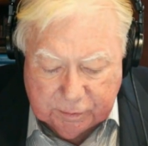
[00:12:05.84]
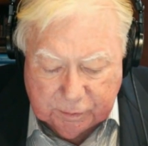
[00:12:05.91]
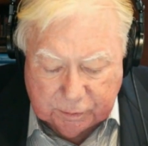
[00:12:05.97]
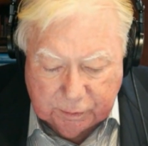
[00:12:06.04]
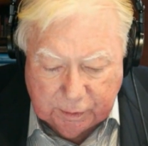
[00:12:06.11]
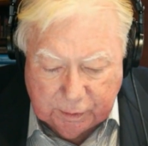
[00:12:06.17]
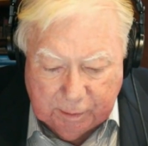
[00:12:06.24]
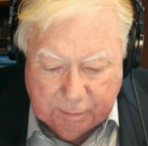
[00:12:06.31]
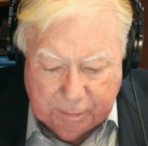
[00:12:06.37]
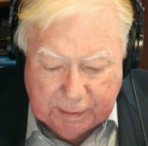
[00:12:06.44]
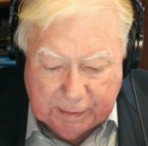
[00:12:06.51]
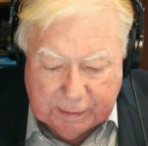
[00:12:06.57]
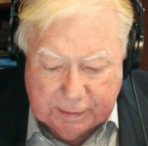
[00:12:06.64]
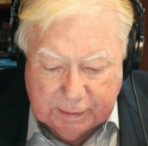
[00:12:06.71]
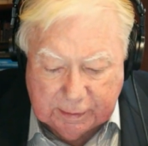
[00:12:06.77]
trade being
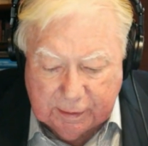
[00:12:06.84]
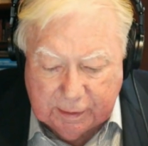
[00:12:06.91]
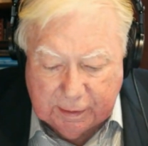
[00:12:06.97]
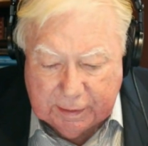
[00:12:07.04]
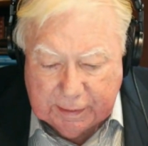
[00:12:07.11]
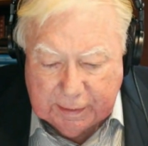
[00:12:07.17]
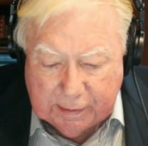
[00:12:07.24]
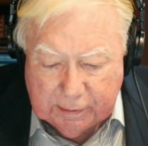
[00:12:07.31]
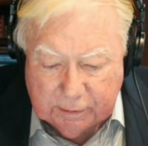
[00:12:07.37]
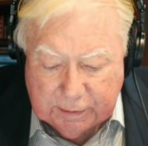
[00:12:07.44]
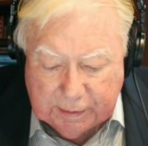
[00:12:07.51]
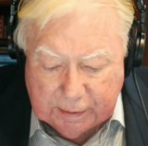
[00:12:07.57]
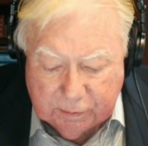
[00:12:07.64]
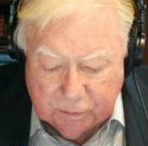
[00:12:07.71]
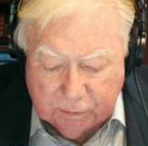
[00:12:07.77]
conducted in the dollar
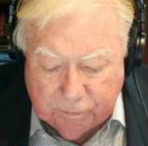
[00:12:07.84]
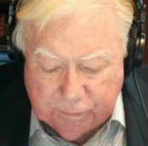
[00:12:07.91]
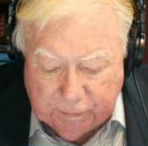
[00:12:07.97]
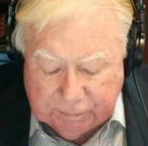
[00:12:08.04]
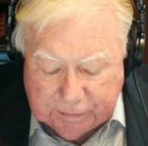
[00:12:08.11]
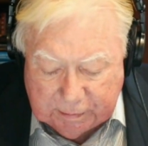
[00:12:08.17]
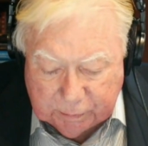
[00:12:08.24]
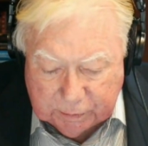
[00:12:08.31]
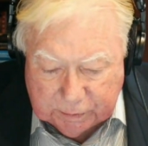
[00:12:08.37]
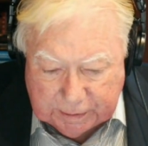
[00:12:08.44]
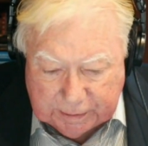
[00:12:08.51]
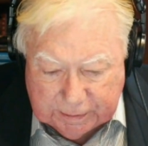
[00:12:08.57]
down to 50%.